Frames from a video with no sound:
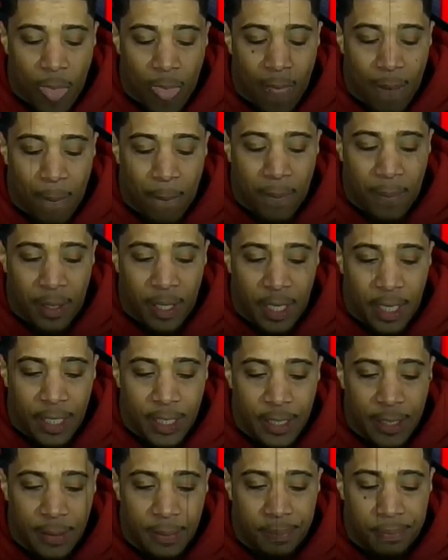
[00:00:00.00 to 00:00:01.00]
But
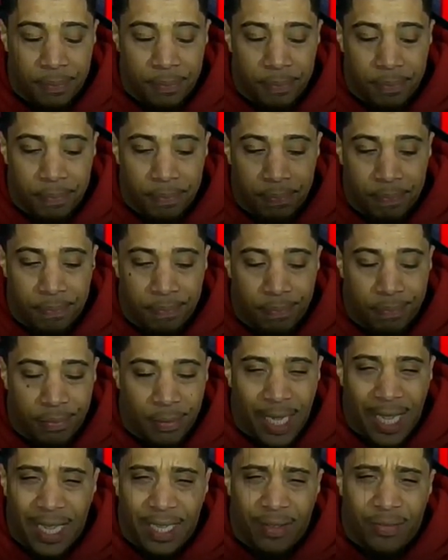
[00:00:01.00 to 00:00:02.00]

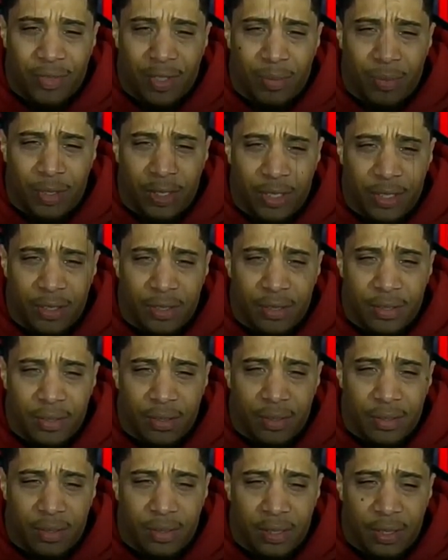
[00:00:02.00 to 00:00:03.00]
I had fun with it.
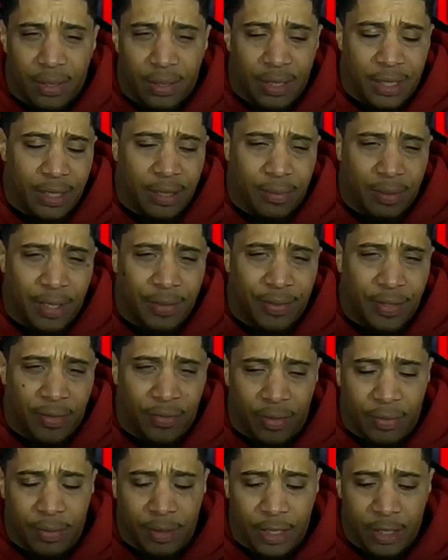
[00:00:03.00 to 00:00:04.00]
I think the wife had
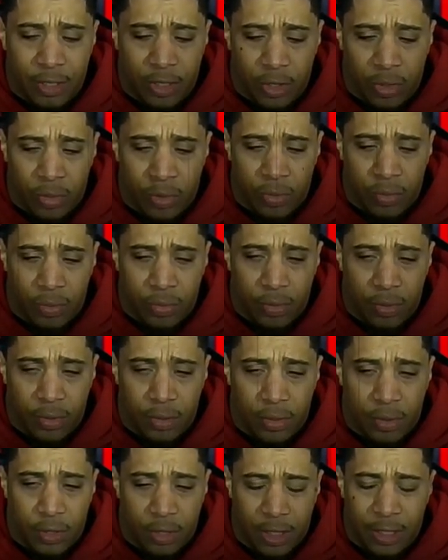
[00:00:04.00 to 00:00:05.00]
fun with it too
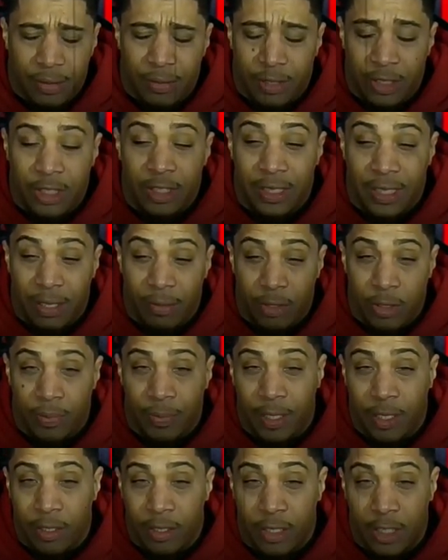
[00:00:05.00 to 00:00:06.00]
she she said it was
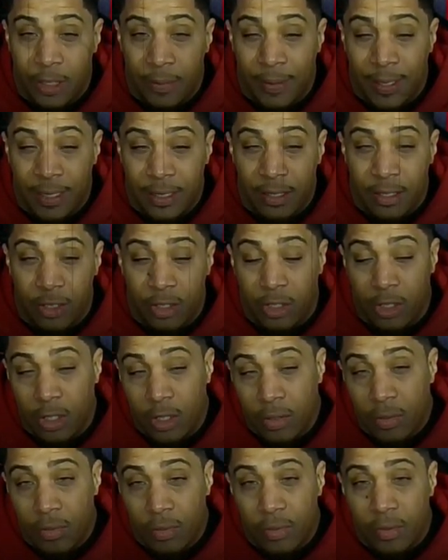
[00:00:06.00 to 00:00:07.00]
better than expected,
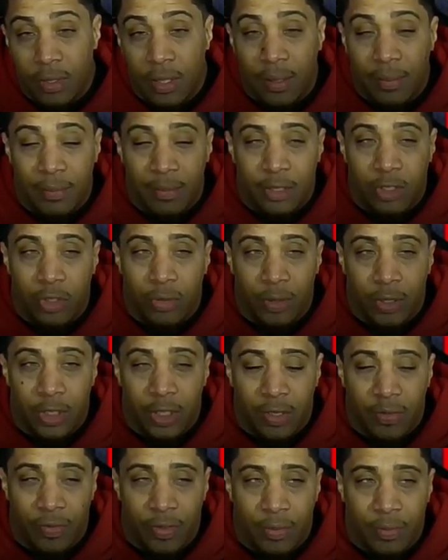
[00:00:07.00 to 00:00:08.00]
so I'm assuming she
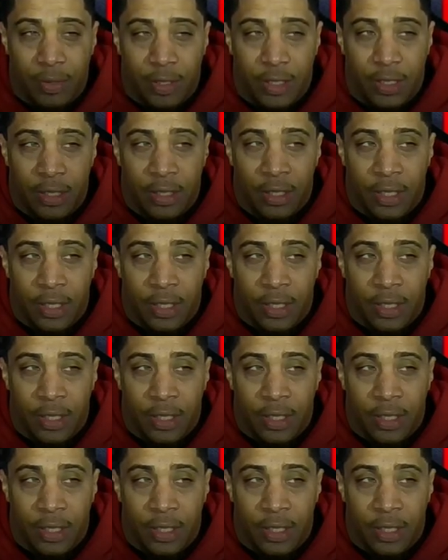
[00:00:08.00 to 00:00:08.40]
had fun with it.